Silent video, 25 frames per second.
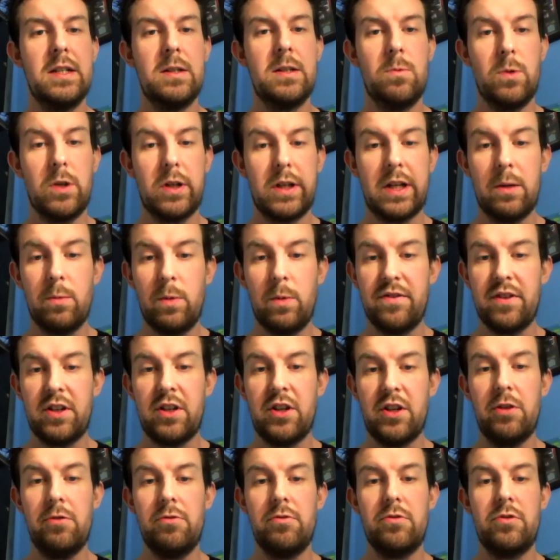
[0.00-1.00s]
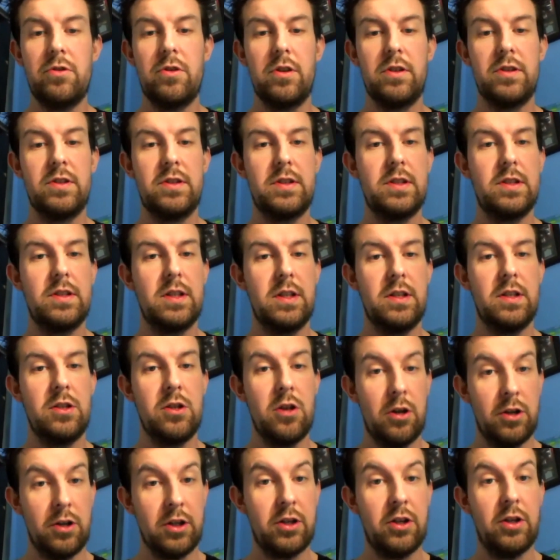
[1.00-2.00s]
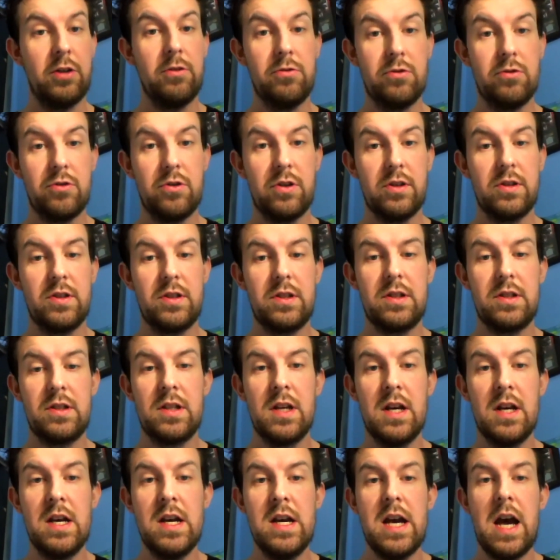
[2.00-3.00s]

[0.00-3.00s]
working with acute trusts and non-acute trusts,